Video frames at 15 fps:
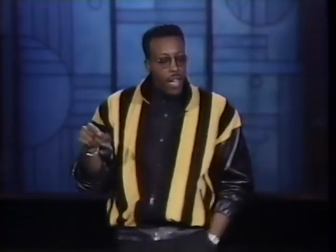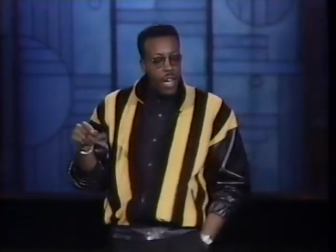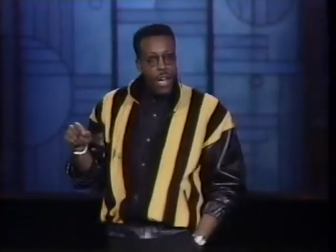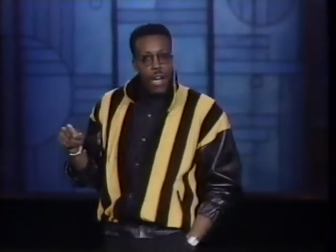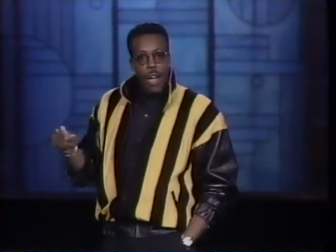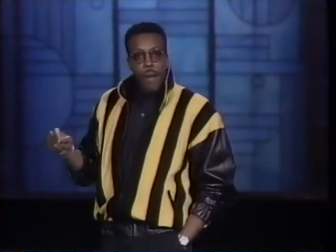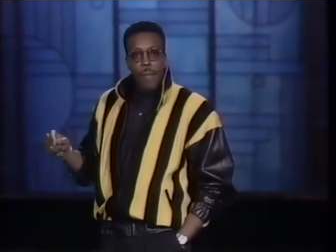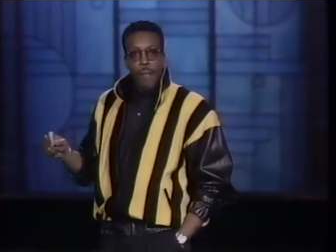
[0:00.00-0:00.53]

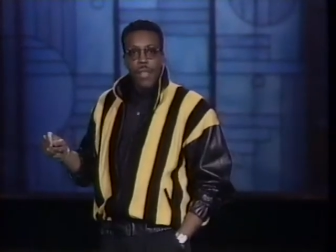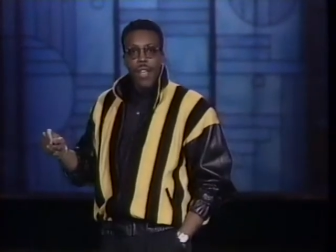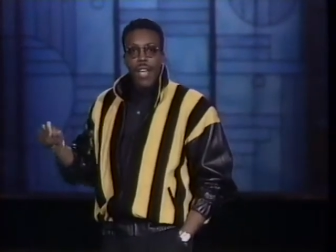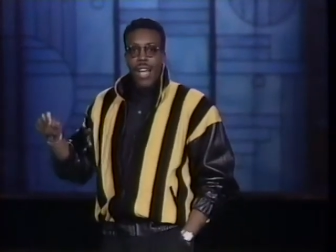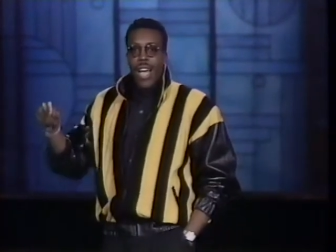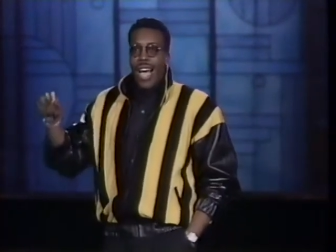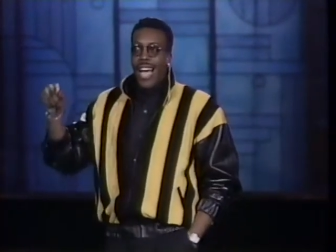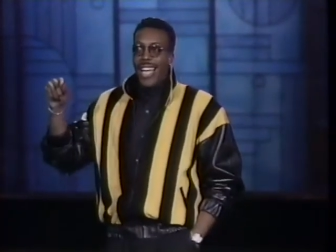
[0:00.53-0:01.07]
Um,
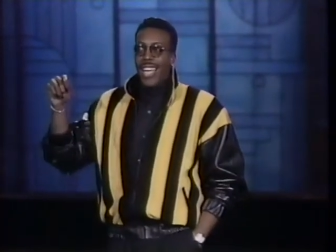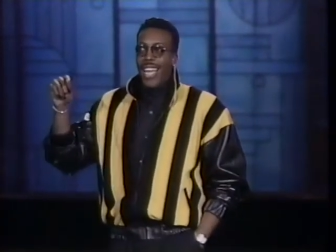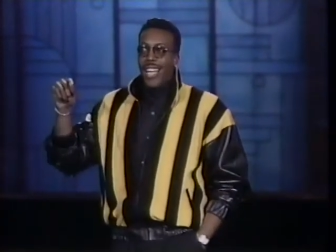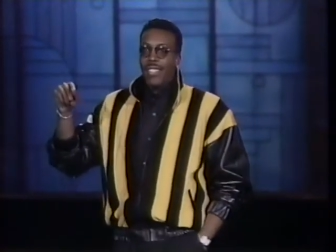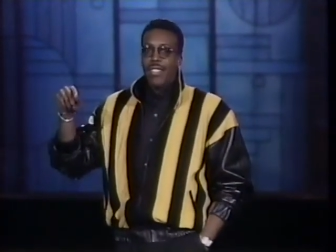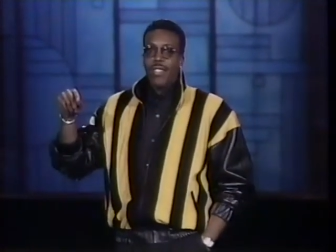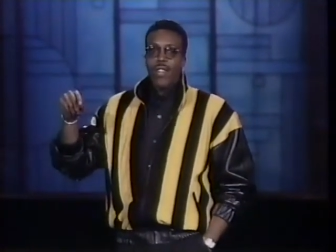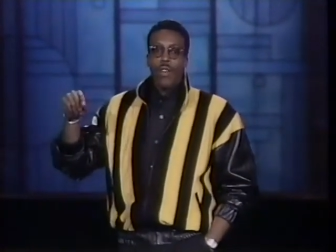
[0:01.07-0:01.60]
I
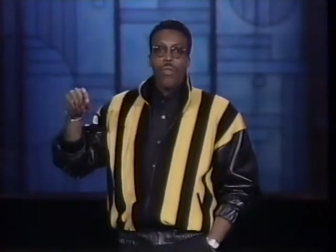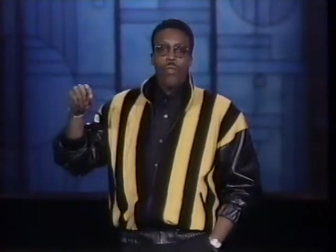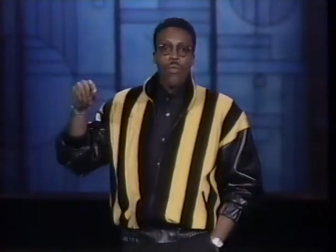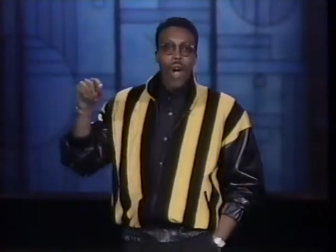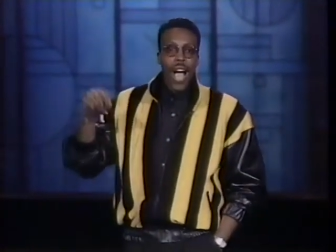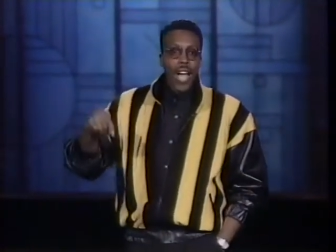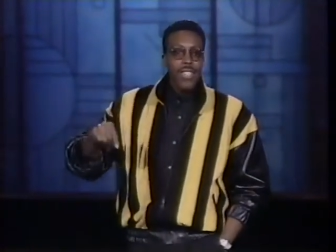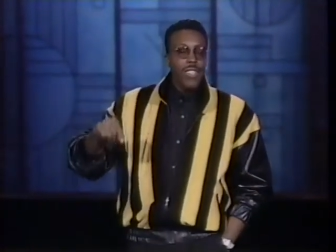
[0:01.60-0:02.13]
guess
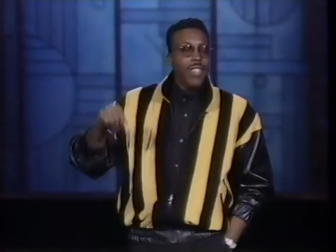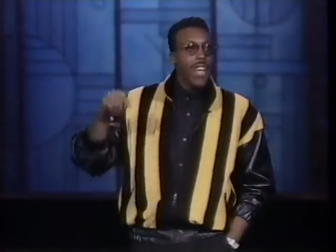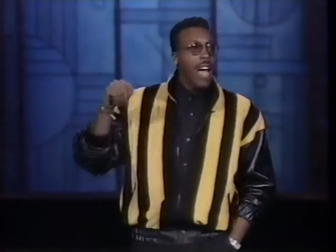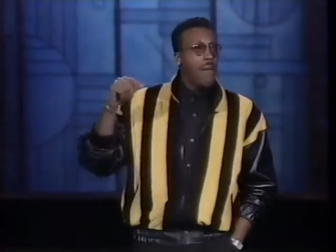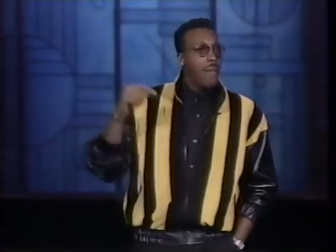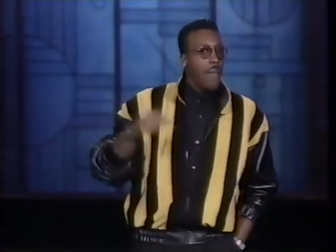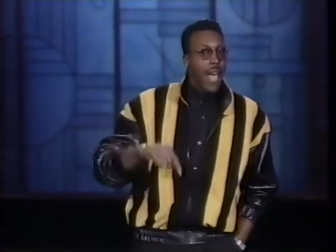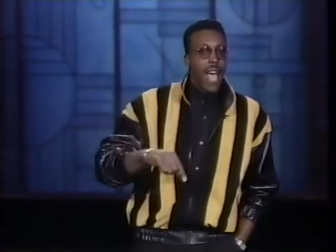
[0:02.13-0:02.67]
Roger
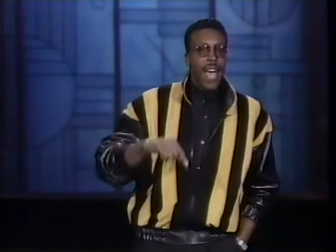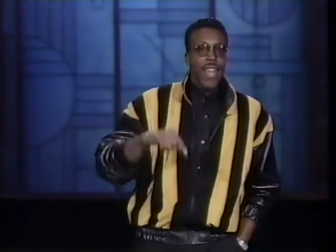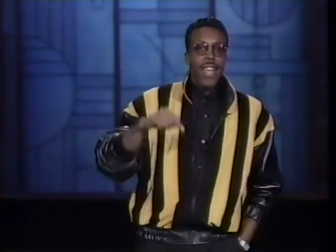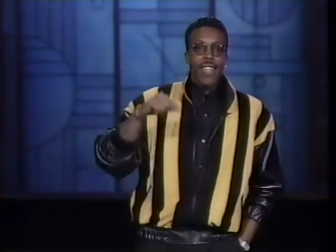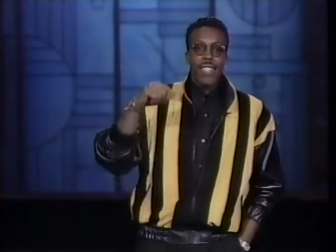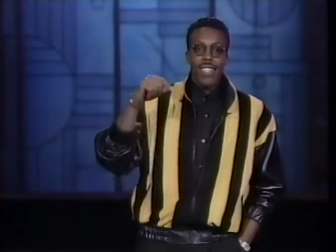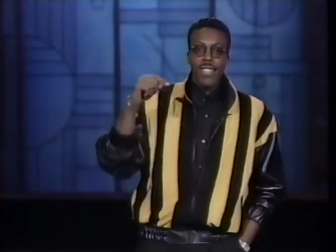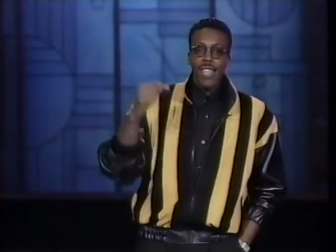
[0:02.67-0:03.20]
got mad
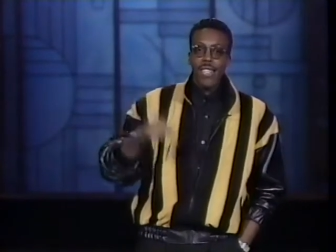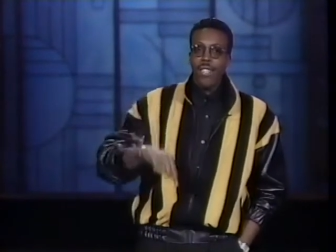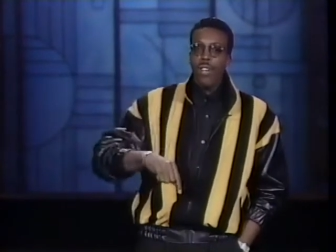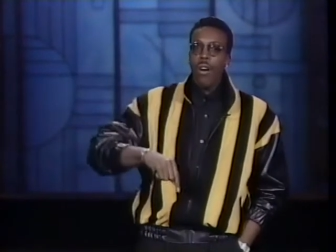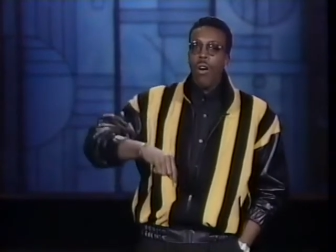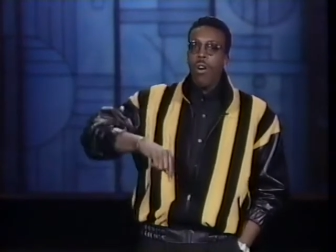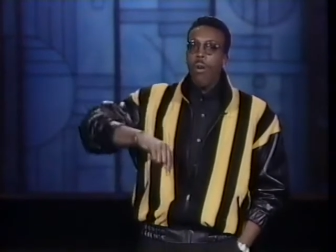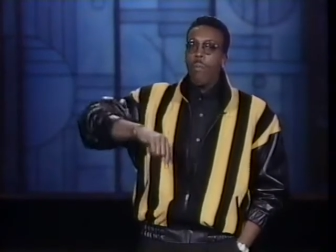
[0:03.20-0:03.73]
at
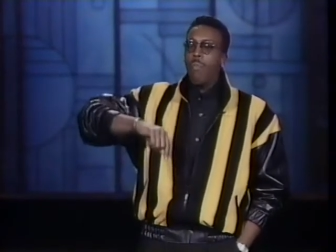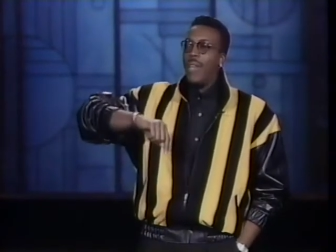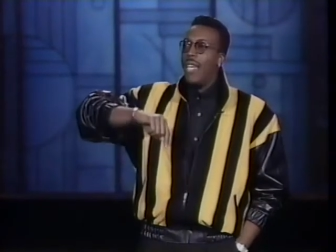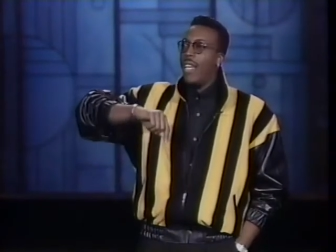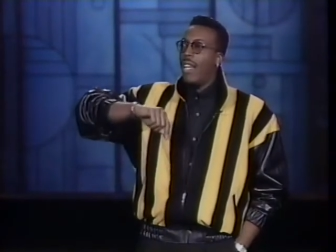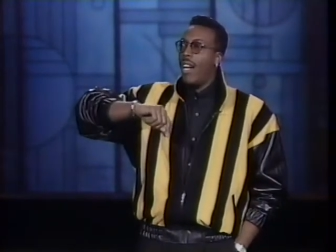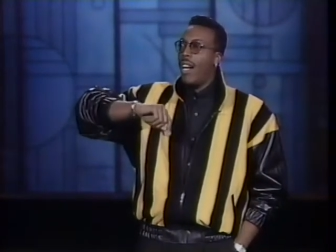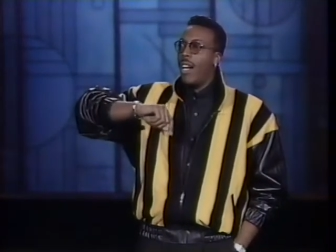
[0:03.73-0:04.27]
Siskel
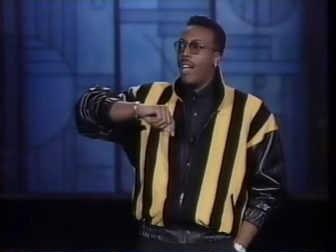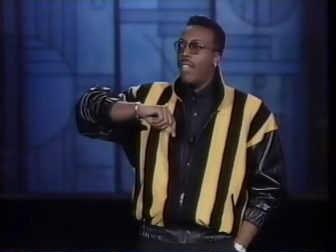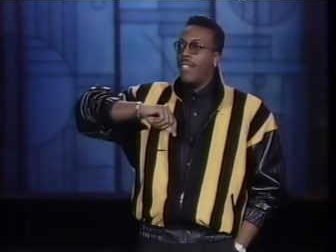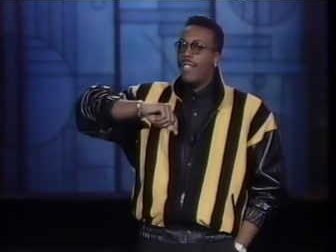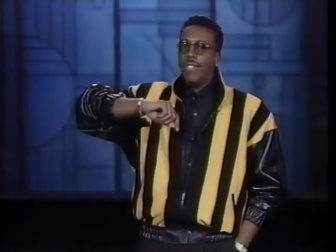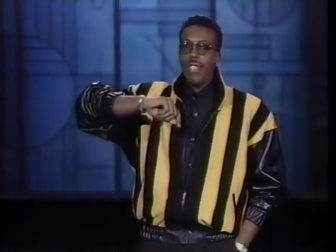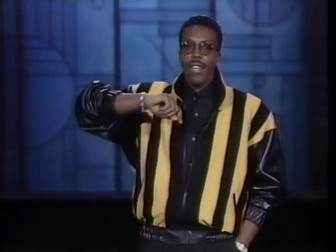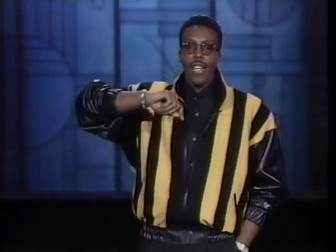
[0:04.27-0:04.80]
because
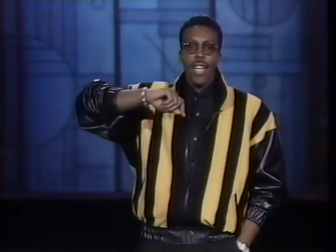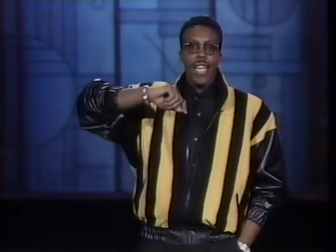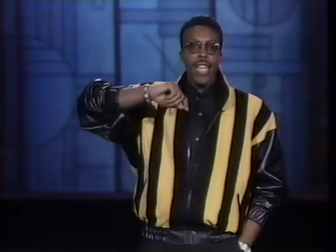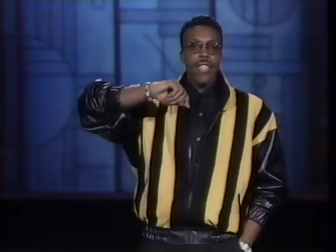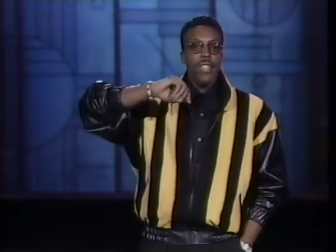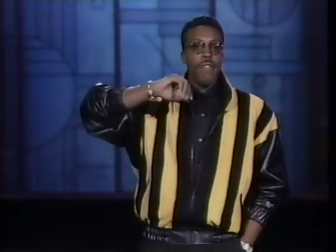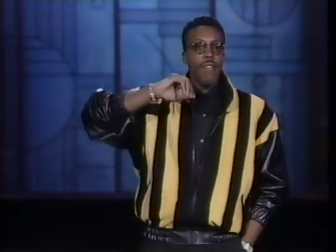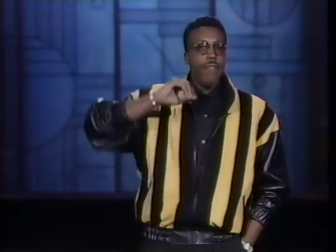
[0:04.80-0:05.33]
he
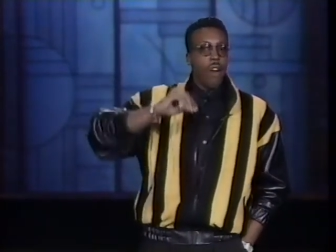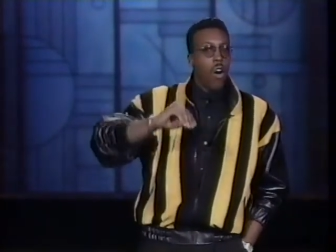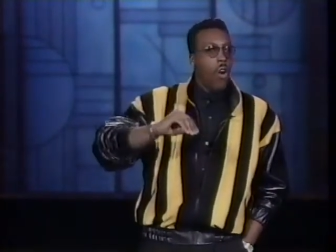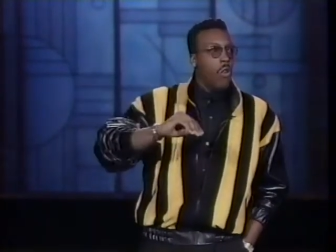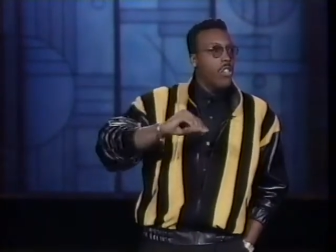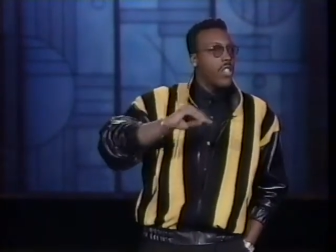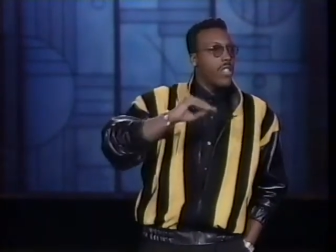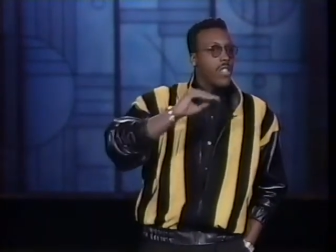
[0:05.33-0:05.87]

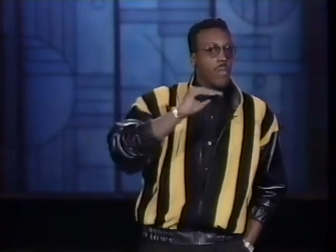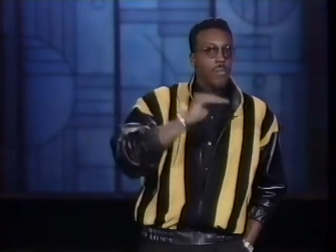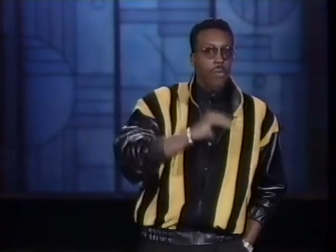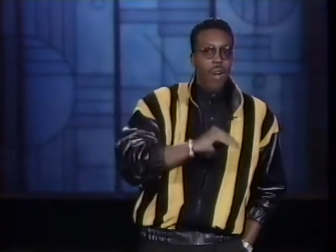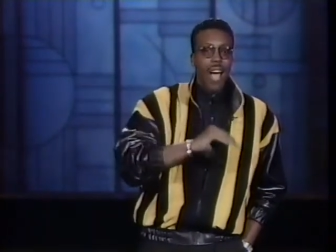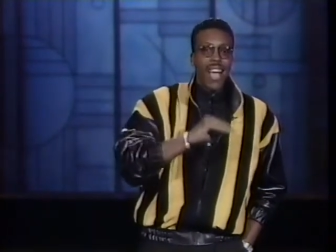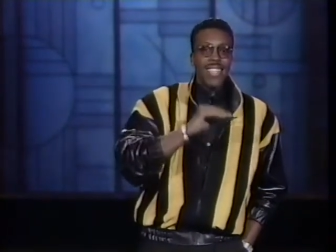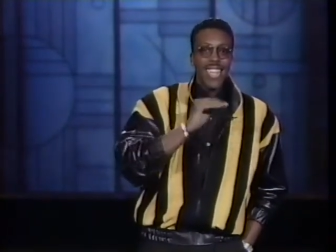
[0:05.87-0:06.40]
divulged the
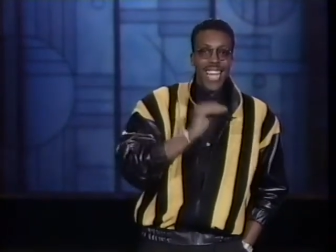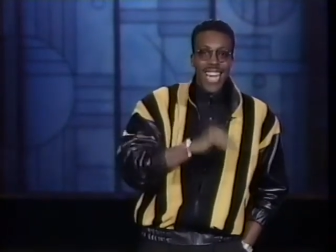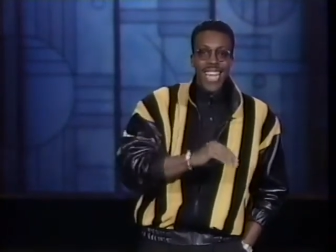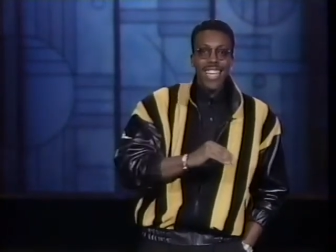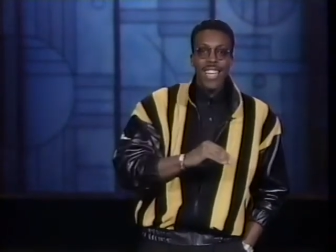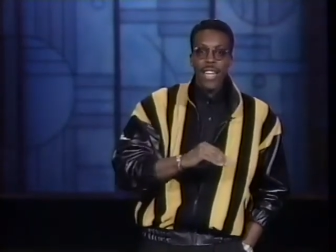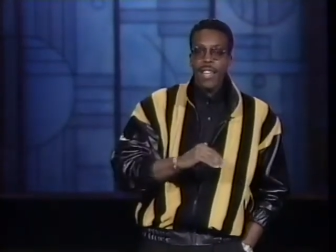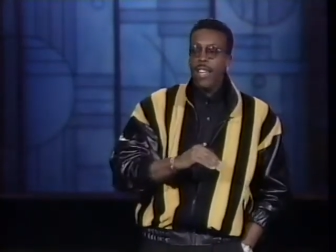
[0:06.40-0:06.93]
surprise
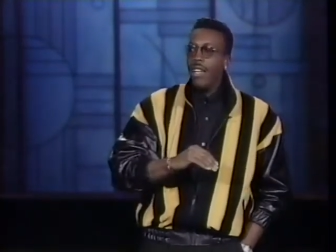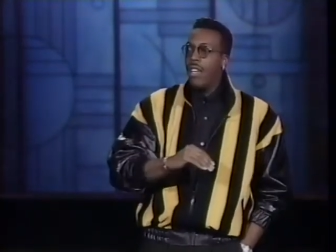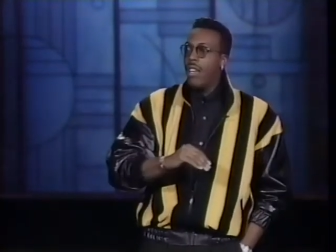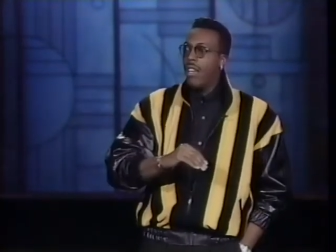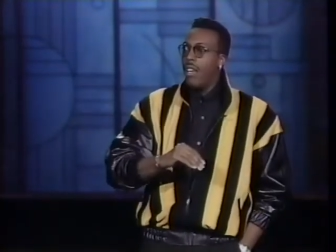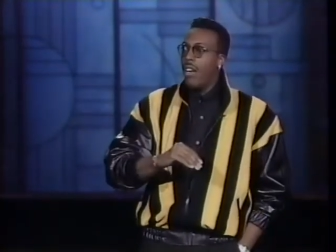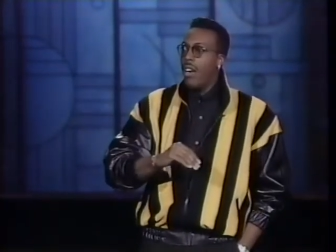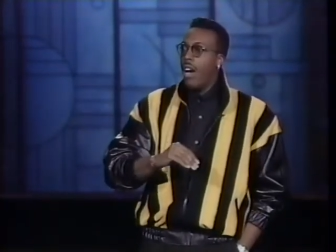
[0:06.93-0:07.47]
ending
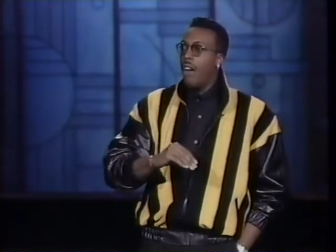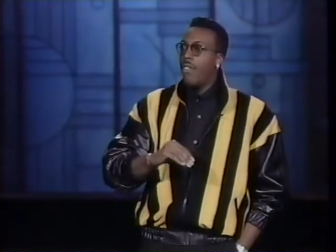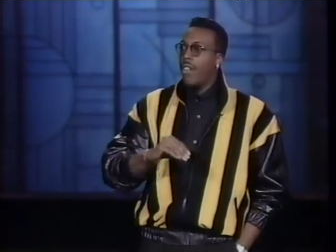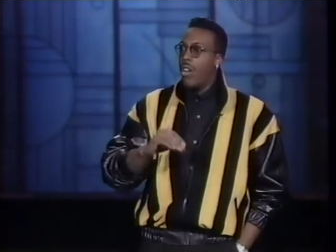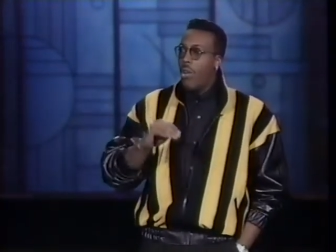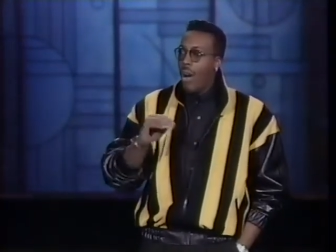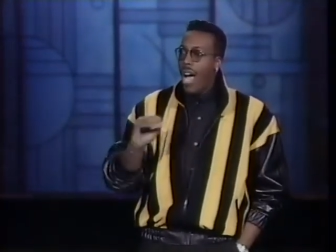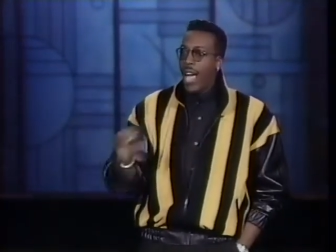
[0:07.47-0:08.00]
of the
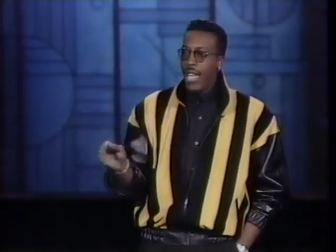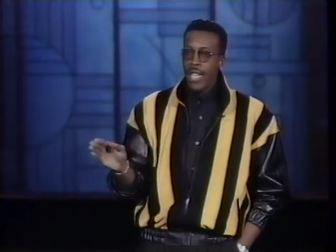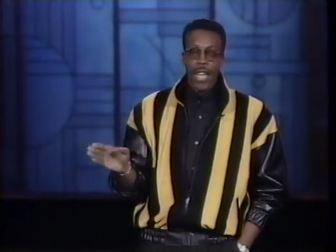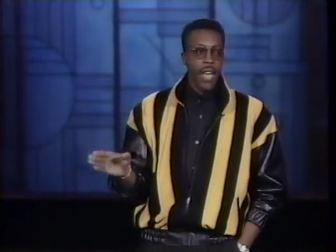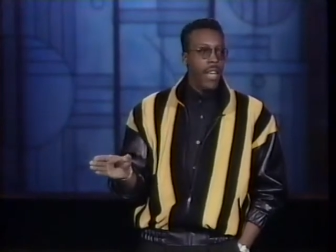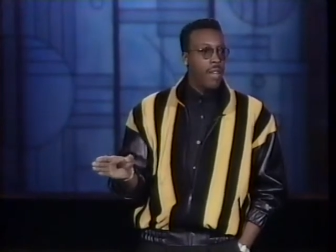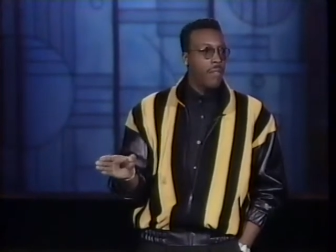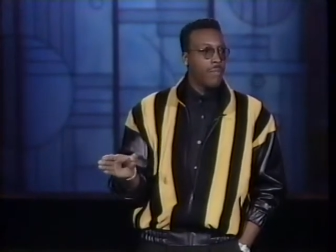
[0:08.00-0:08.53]
crying
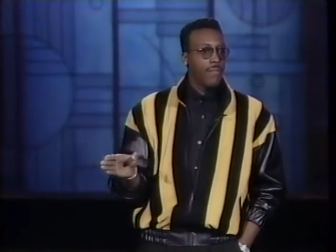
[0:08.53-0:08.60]
game.